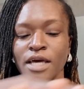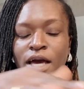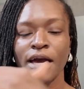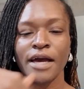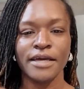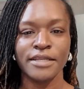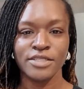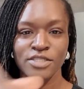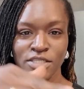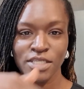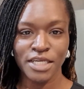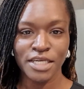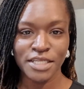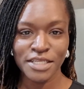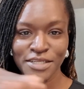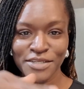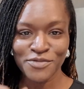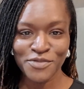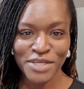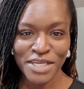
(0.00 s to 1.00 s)
I just
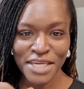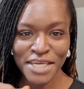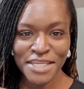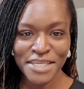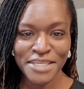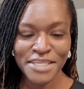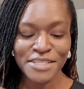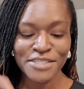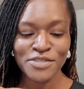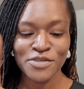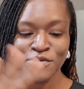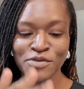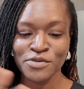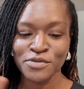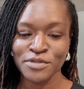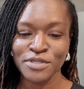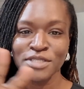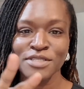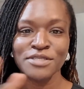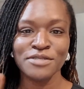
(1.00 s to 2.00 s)
reheated it, so
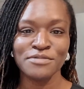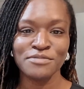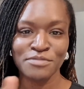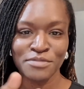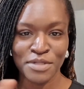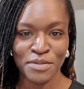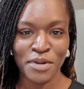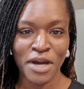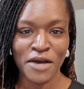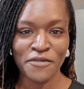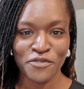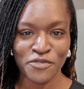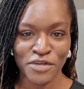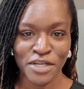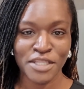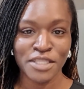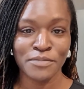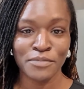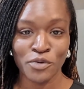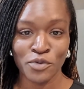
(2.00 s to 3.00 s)
just be mindful
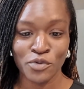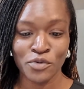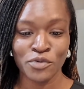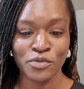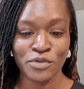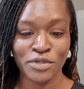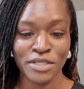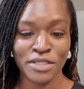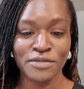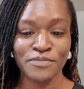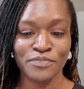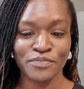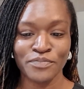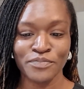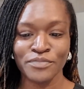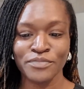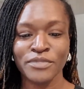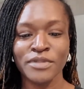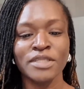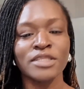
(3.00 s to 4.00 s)
that the bowl
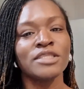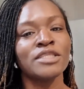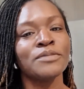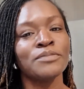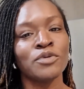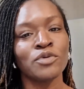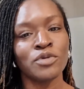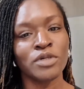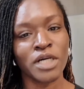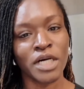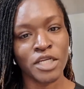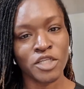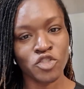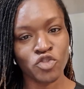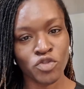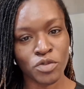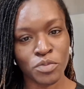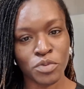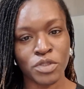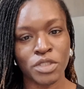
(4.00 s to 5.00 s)
kind of
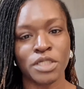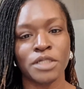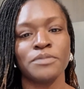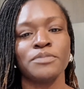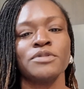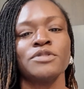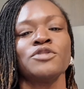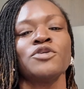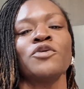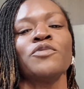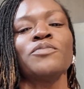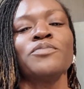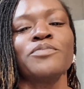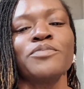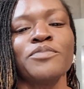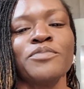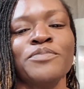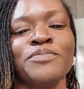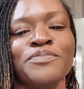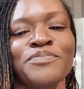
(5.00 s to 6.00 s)
shriveled up. So,
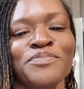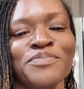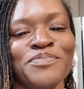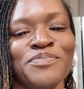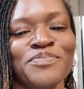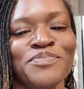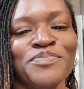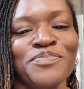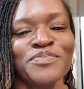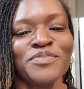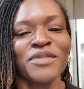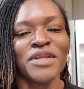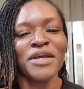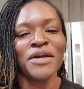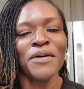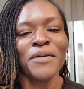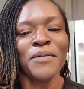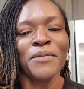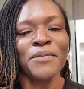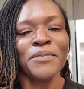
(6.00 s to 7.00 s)

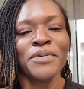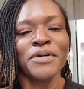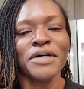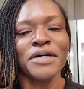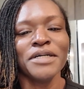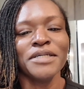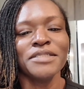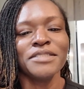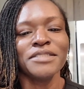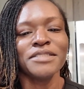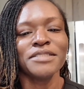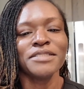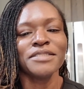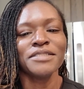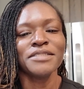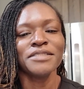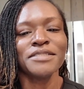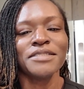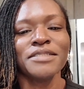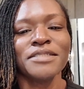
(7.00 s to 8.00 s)
but
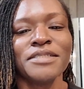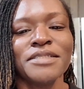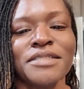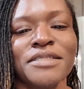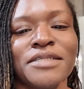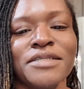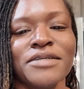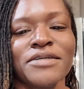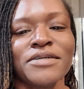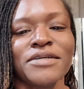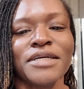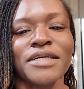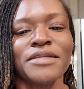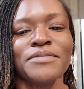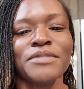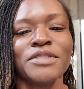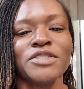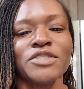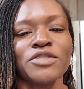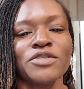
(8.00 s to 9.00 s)
okay, let
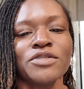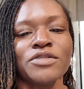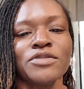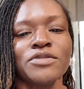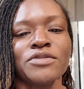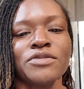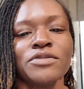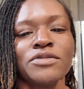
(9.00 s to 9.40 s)
me show you.